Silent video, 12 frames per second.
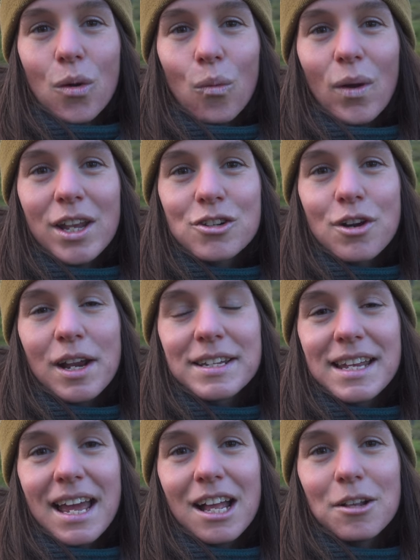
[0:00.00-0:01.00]
we're trying
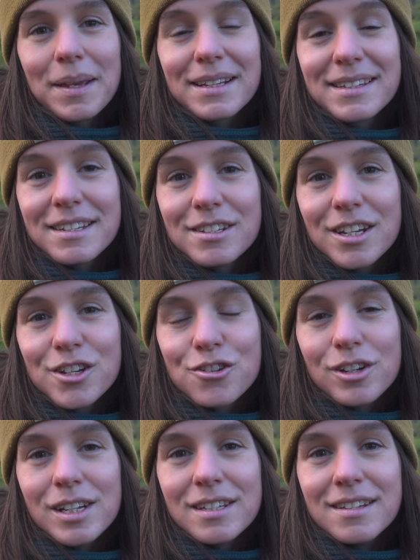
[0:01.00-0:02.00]
to help existing
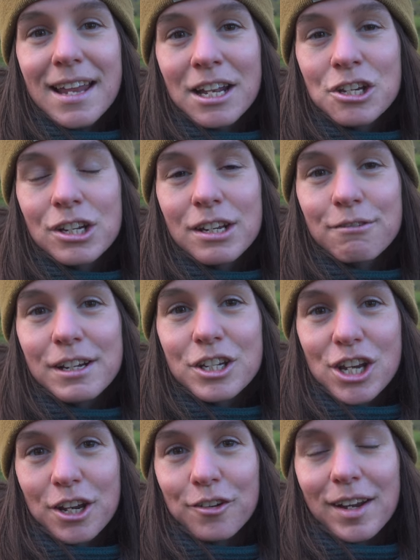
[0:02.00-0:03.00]
trees naturally
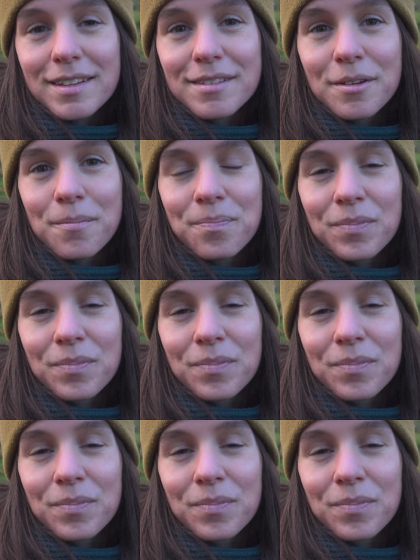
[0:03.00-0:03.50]
regenerate.